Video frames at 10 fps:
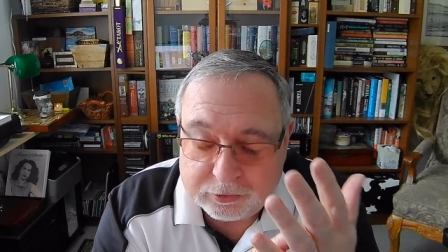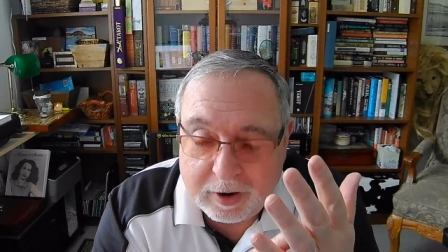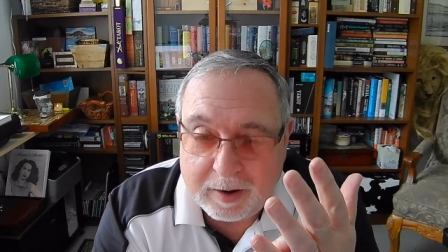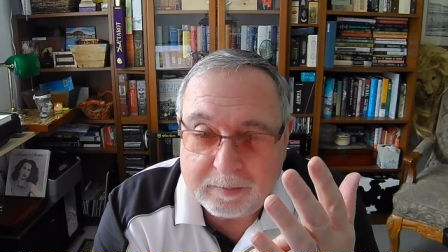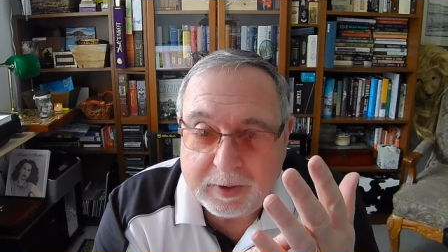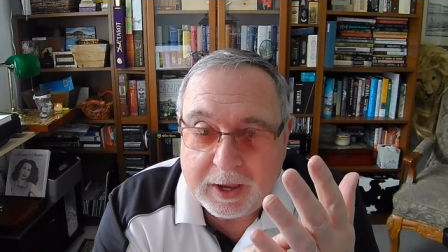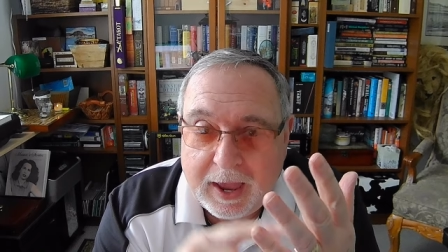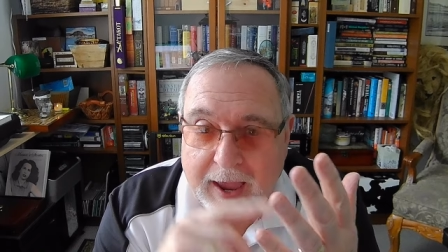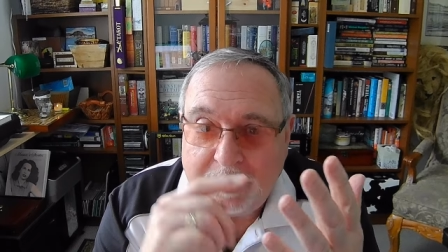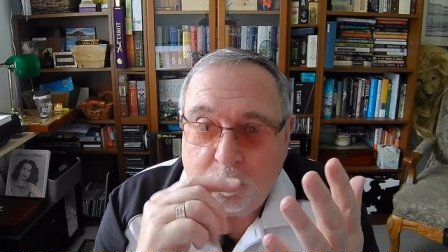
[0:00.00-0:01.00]
Trump
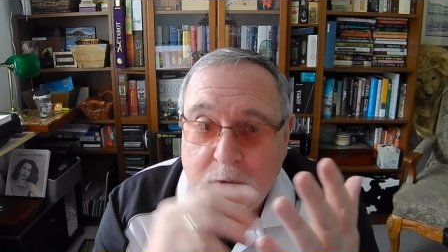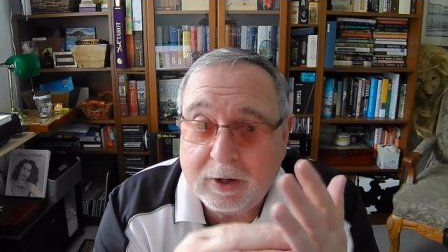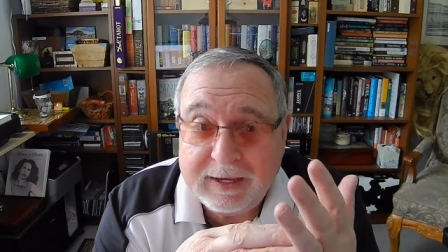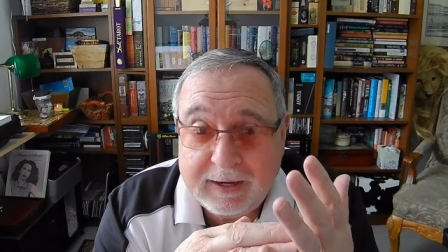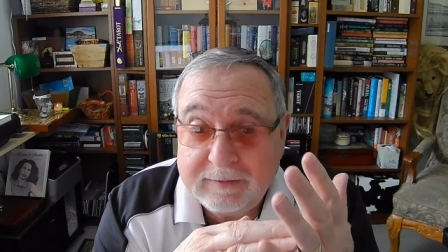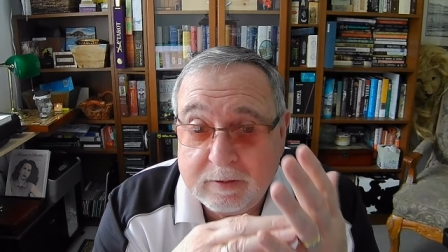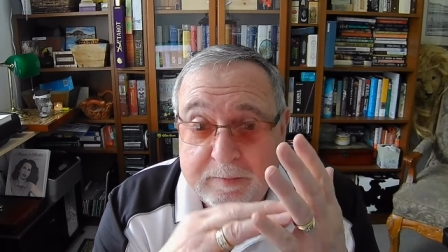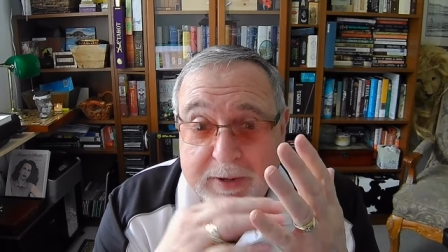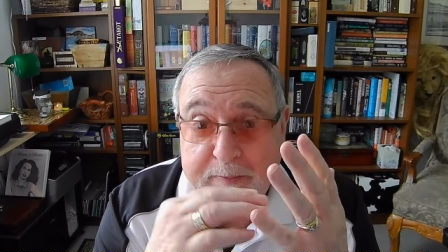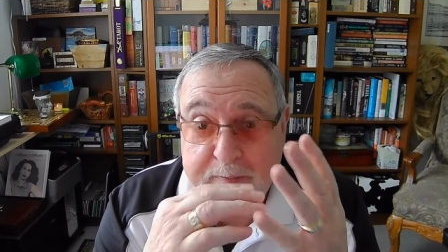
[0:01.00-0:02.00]
and will he even
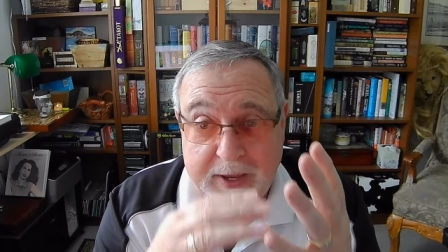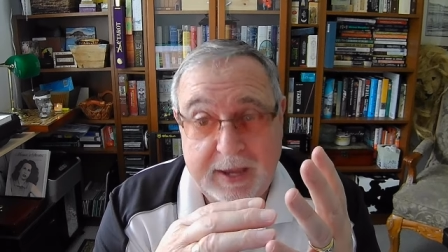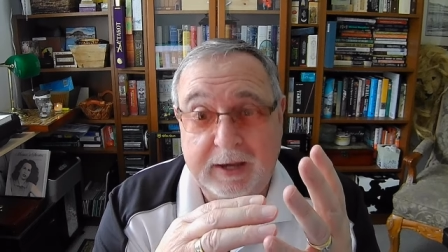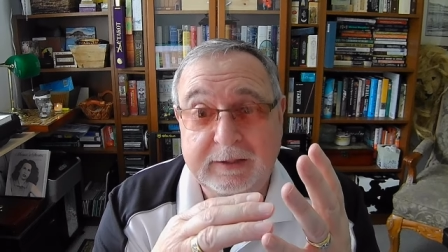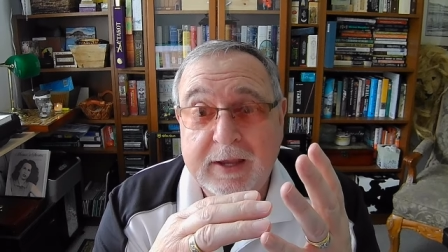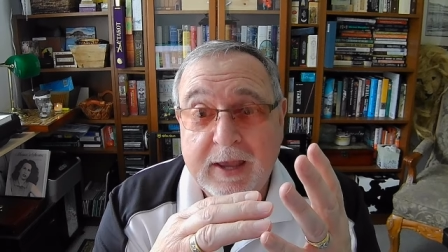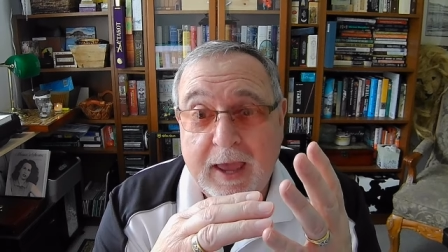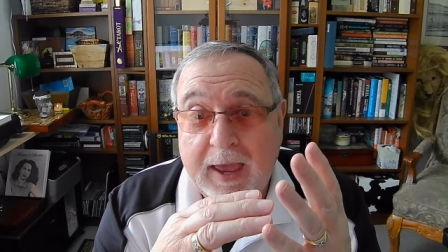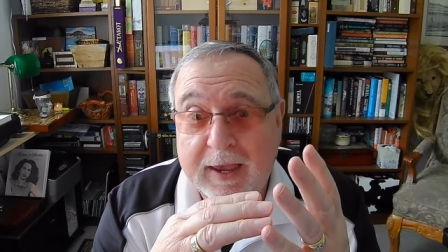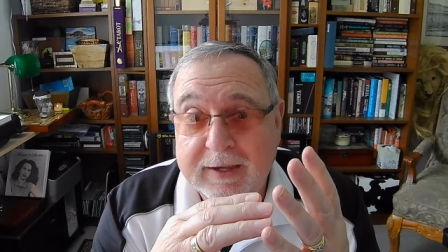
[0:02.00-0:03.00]
be picked
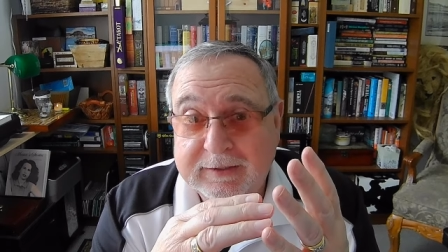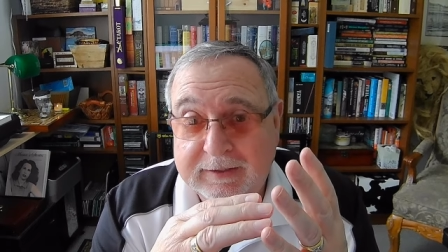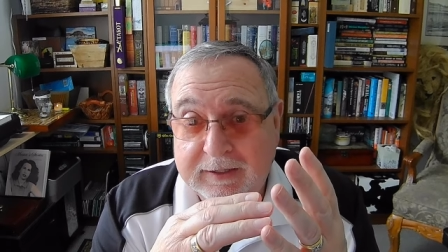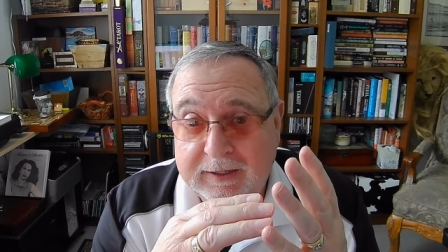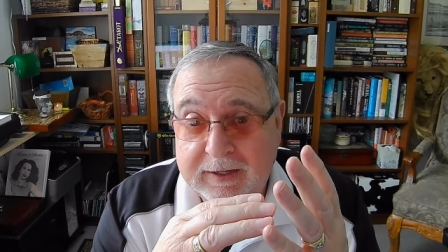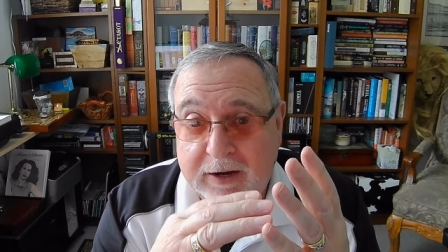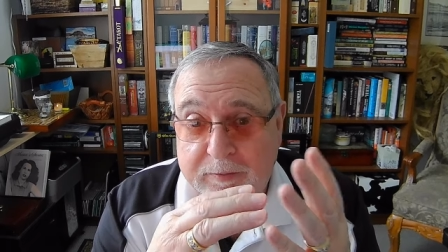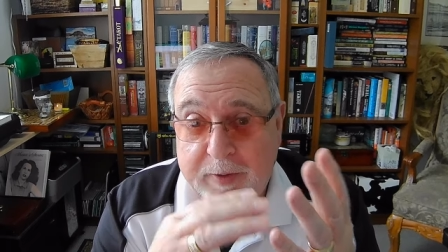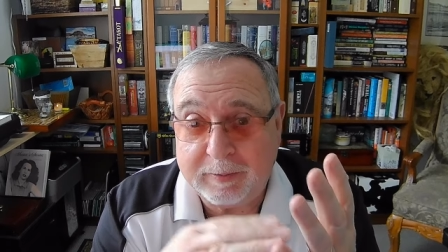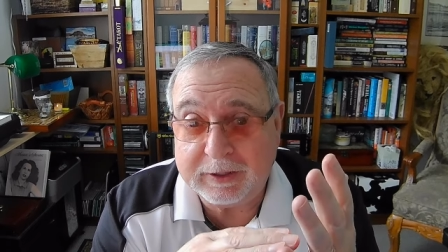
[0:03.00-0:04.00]
as the uh,
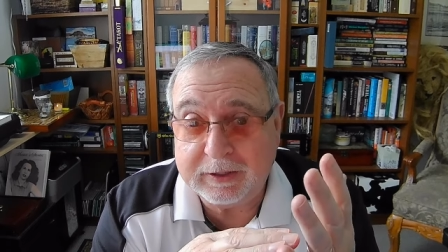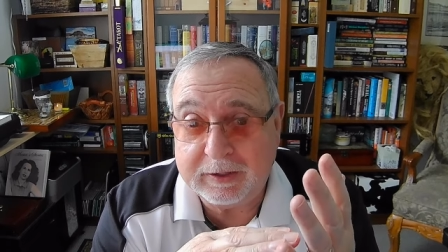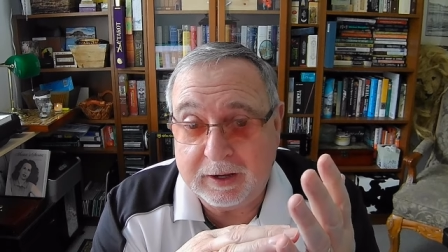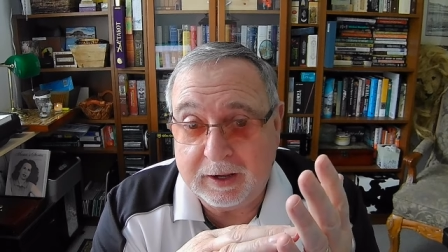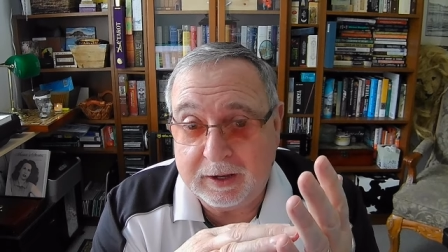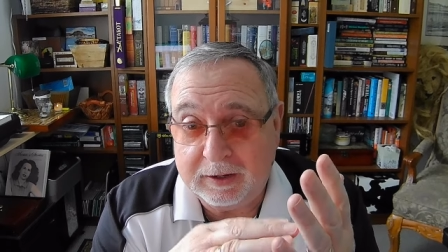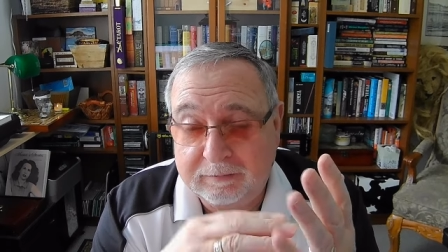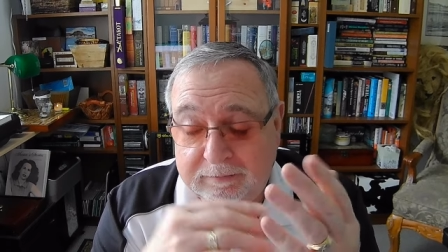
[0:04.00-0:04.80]
Republican uh,